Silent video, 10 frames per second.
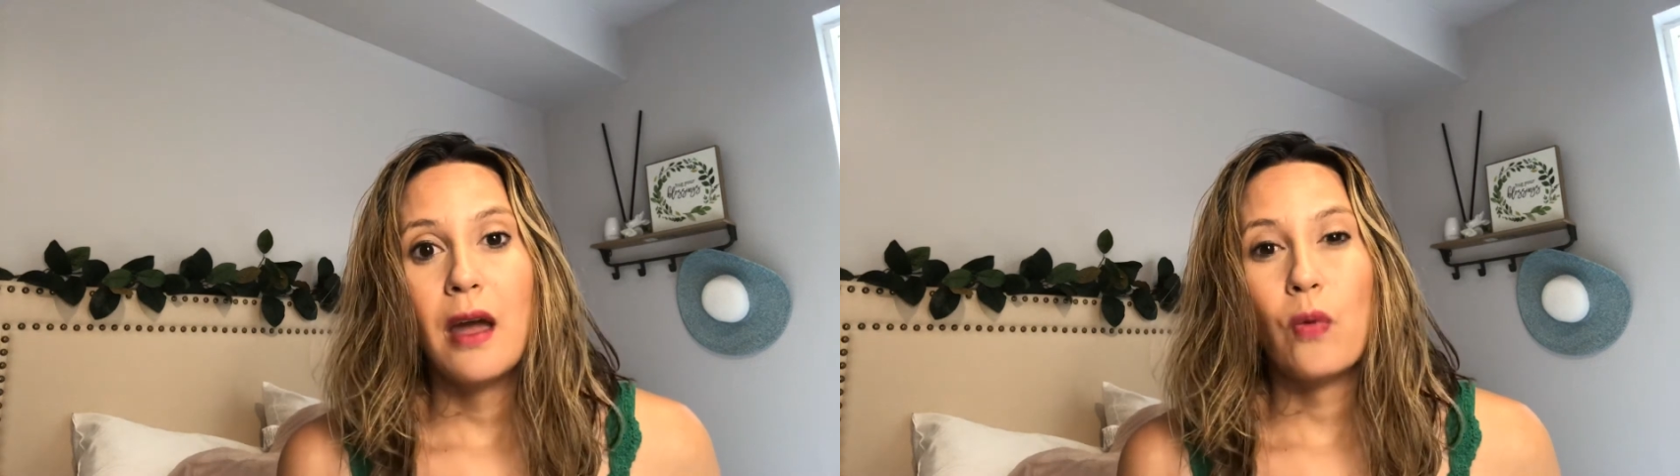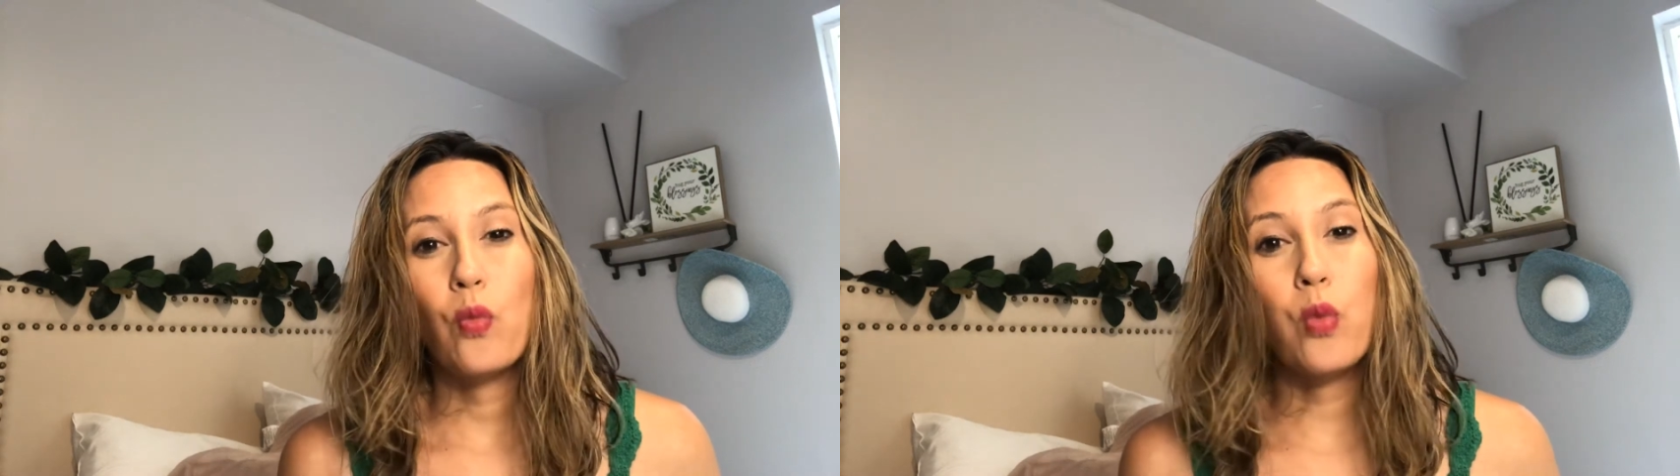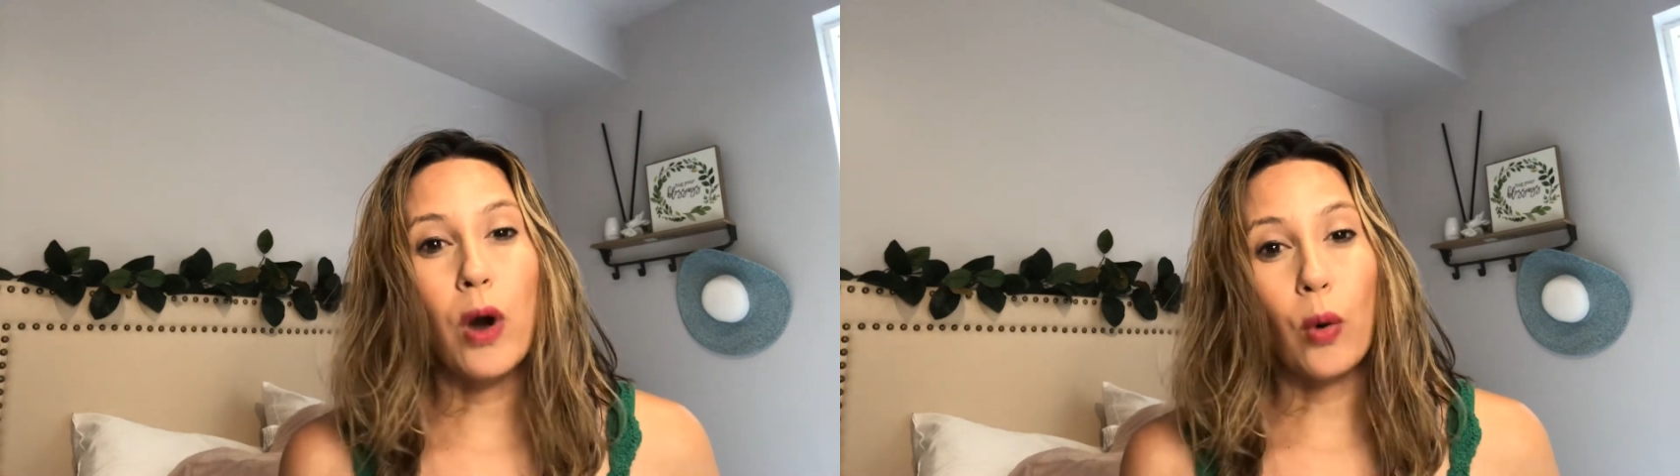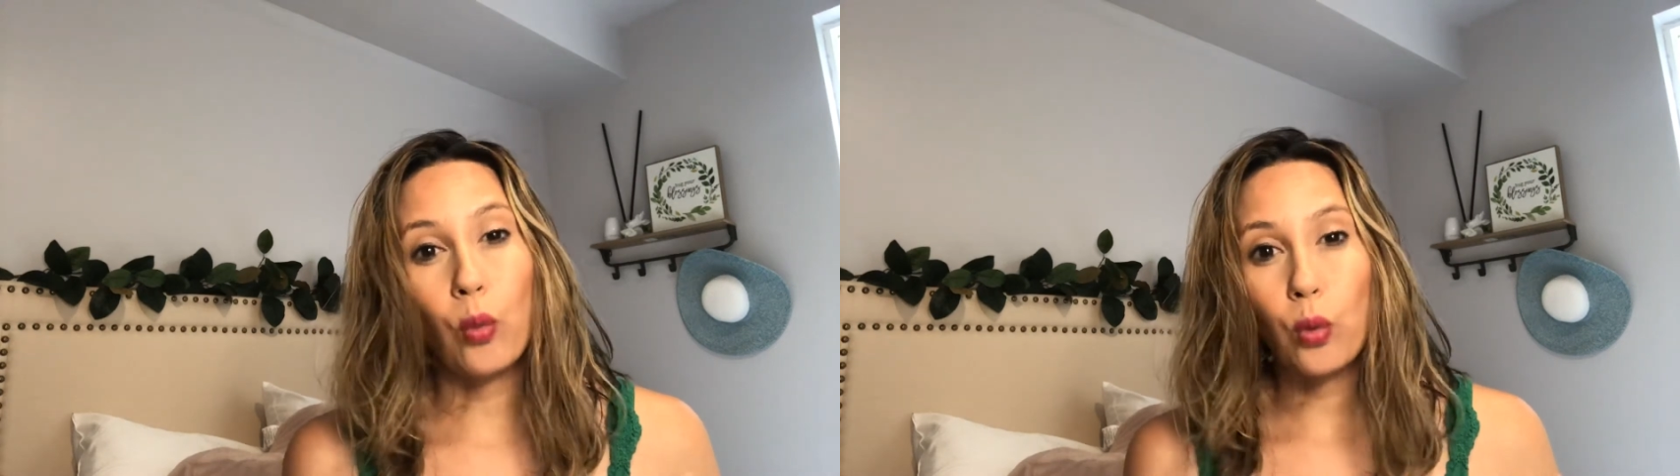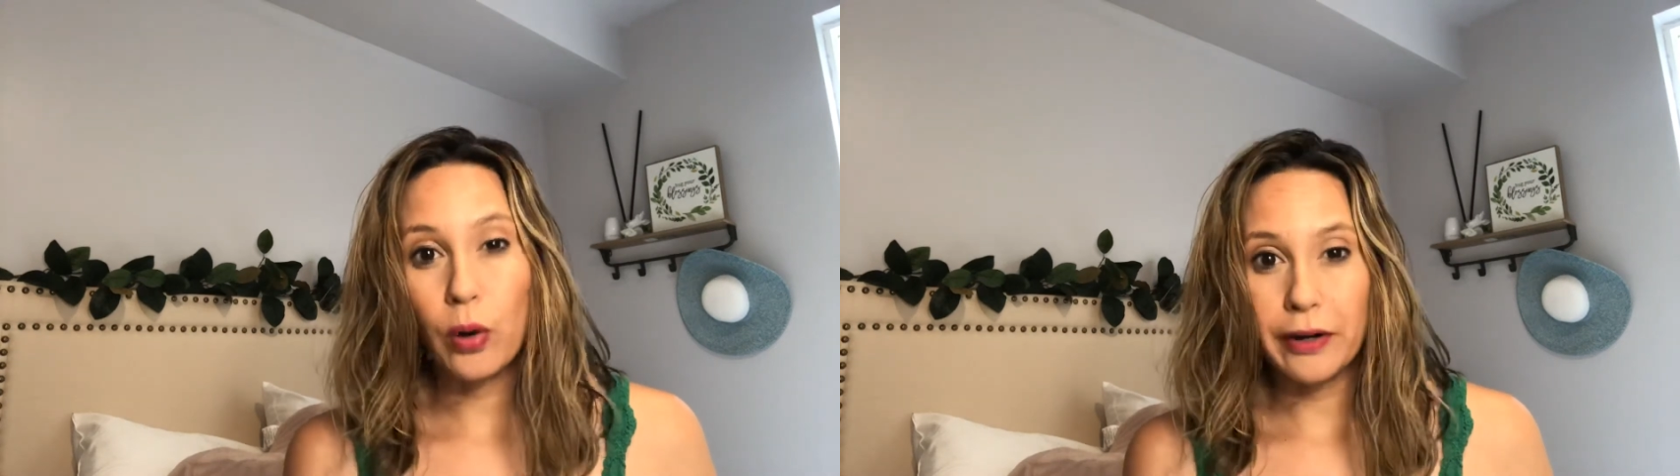
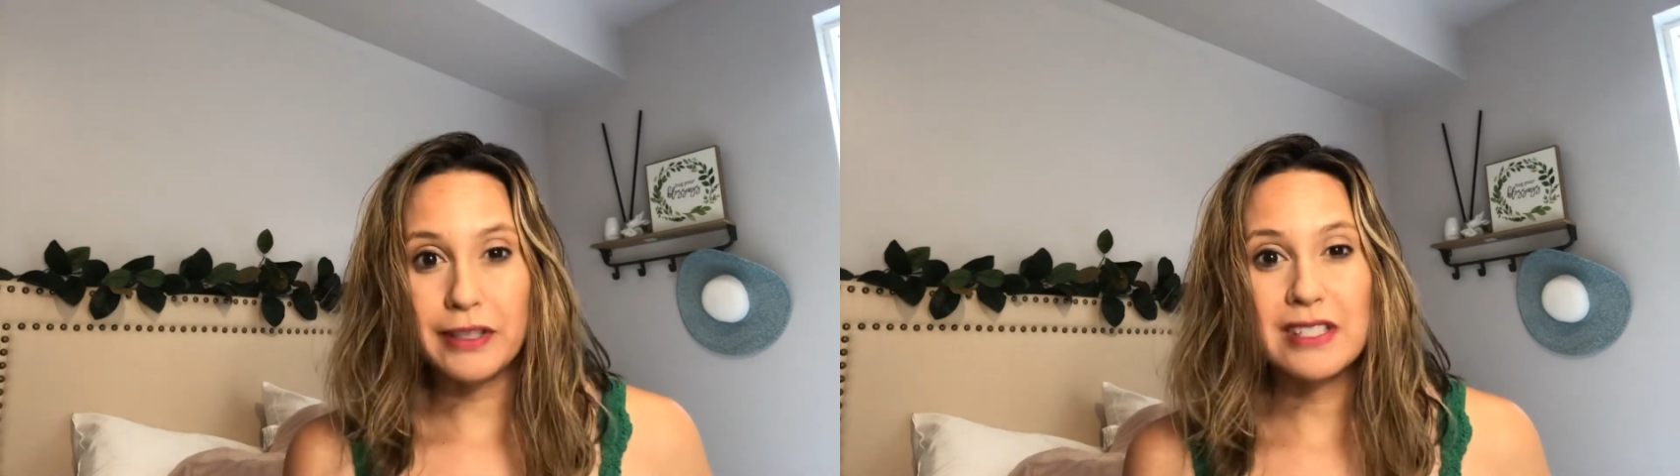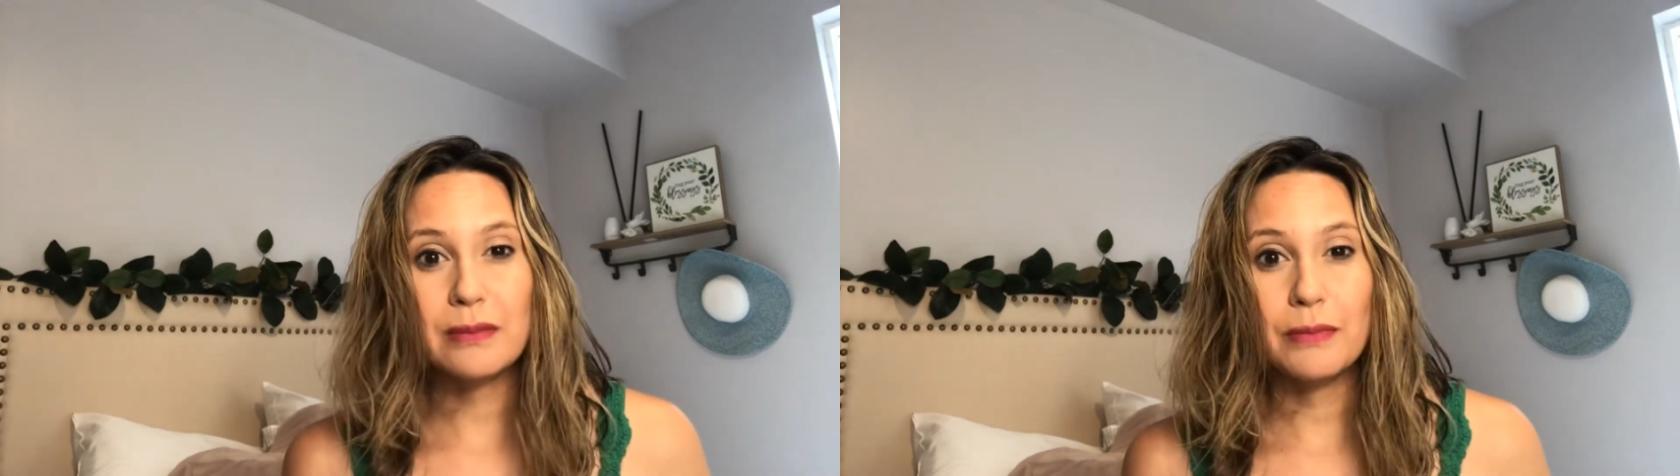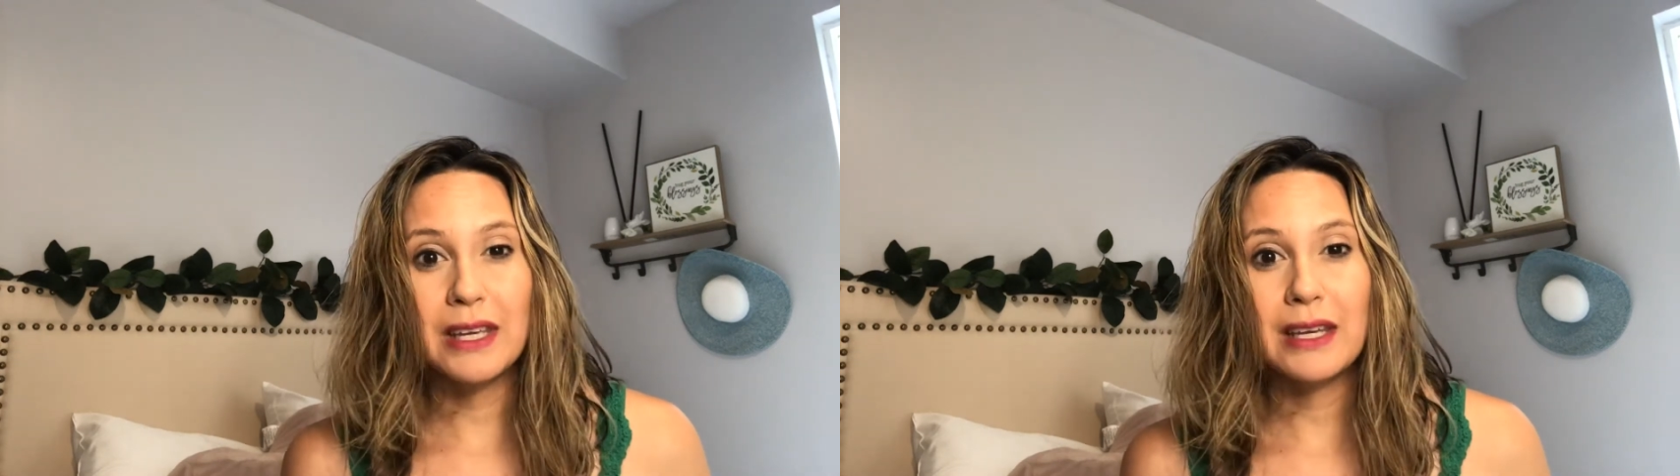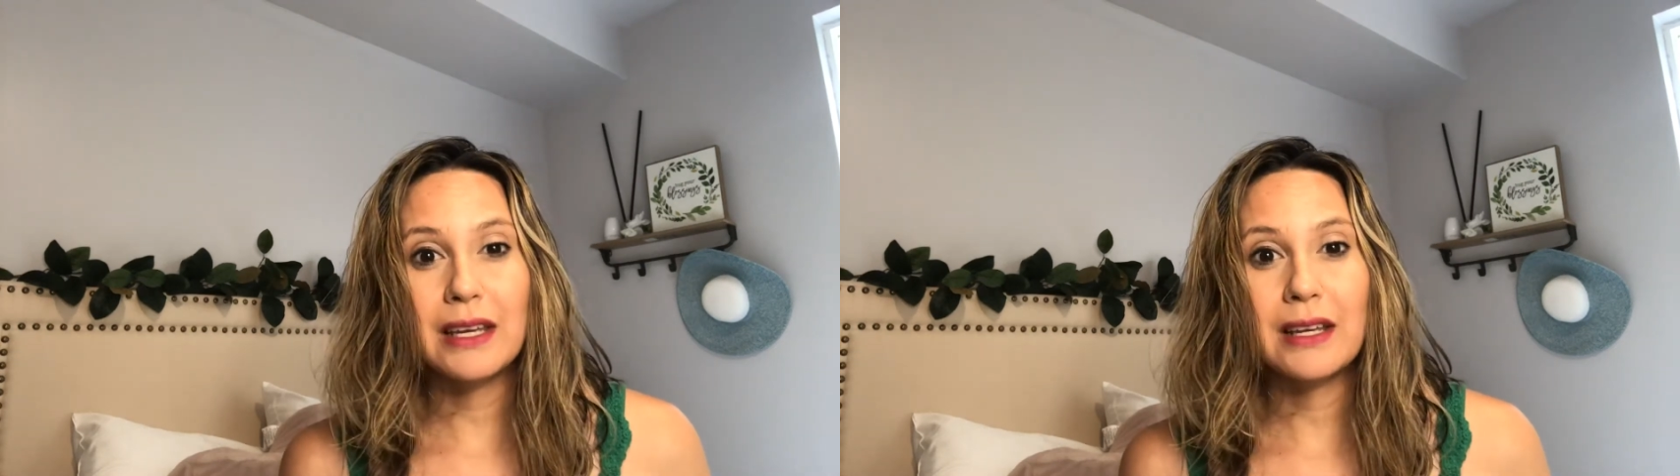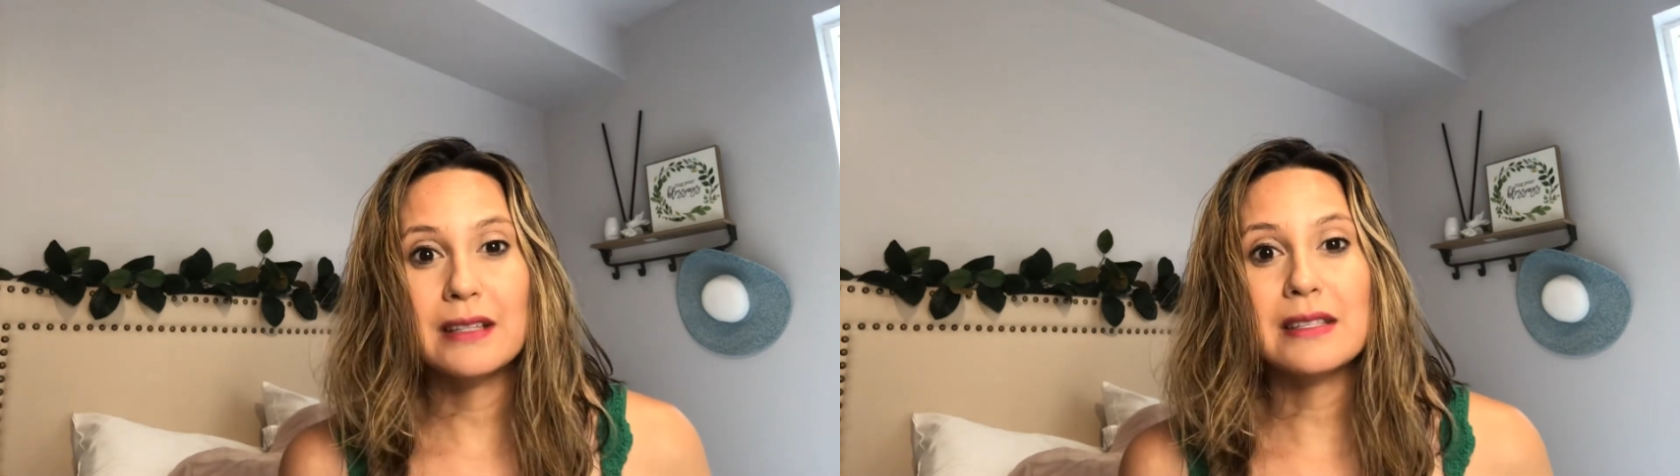what words
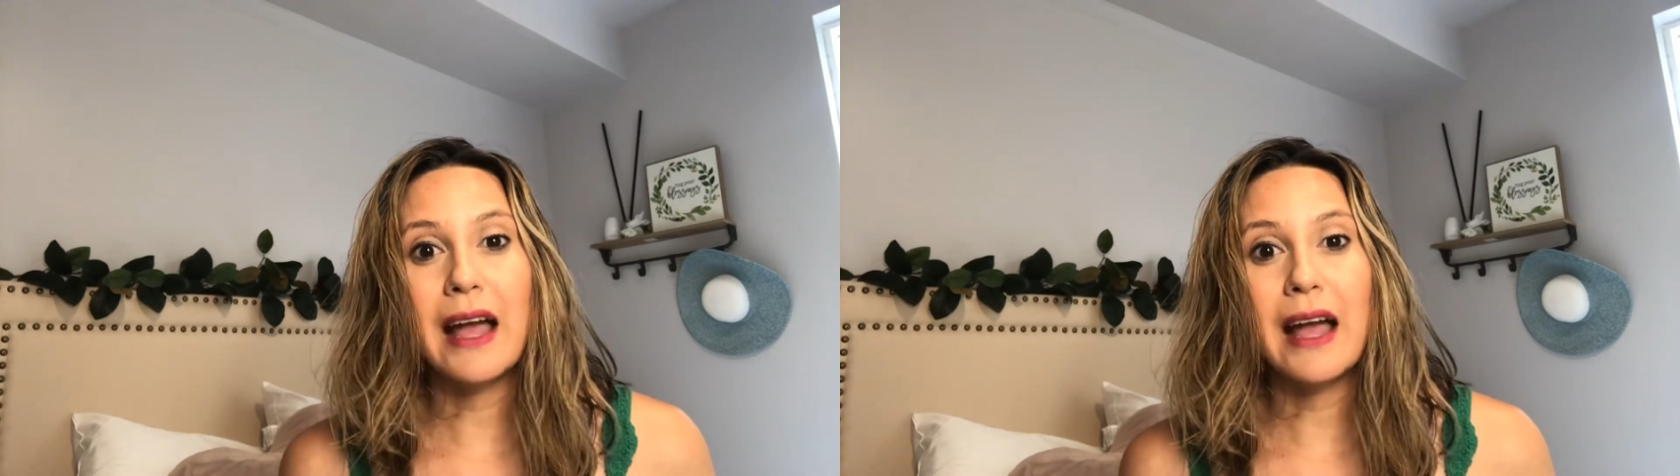means,